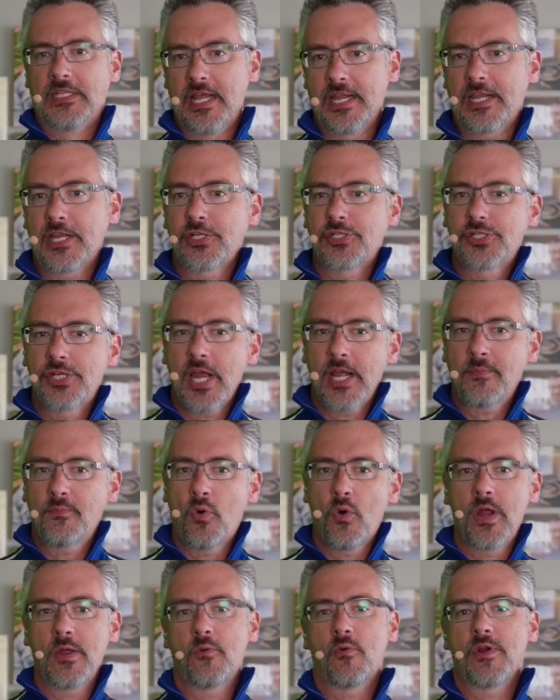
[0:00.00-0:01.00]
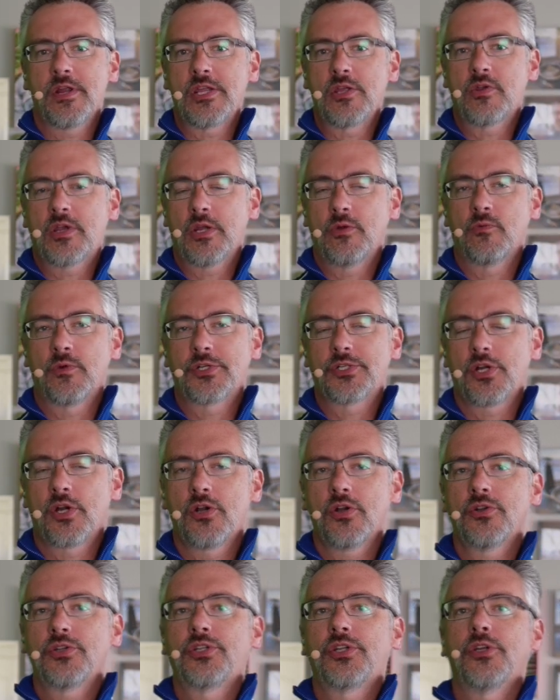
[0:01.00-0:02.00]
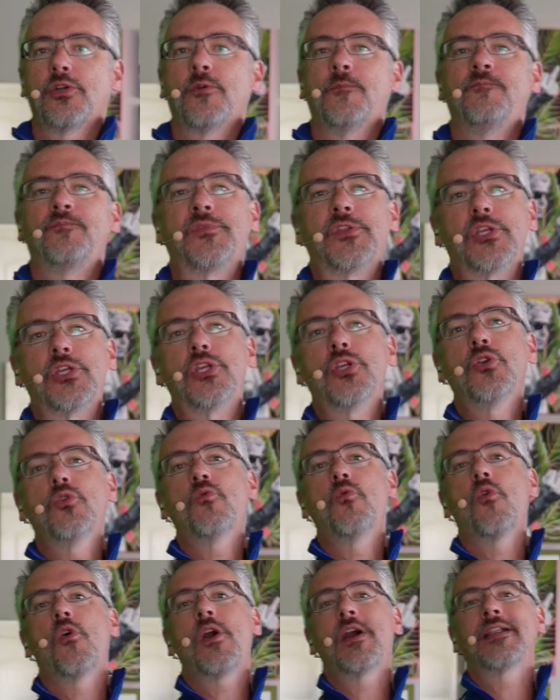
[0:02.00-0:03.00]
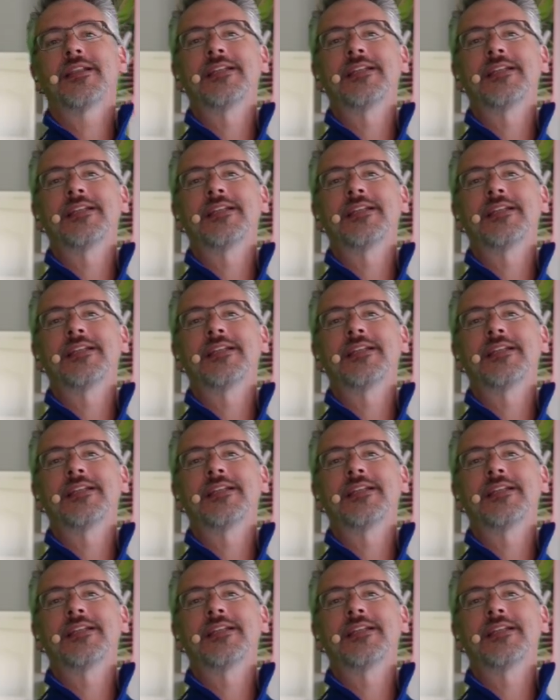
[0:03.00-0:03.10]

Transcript: a checkpoint where you can return to, you want